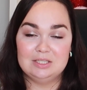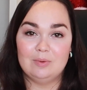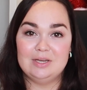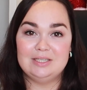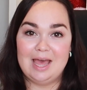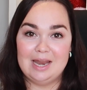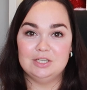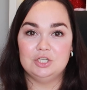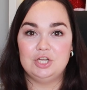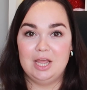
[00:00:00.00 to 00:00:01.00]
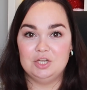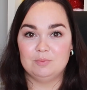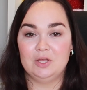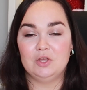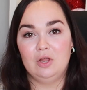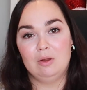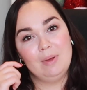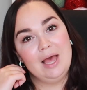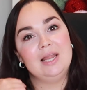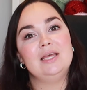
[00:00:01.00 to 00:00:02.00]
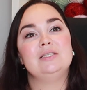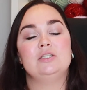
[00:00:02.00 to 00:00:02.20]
so I tend to change my colour palette.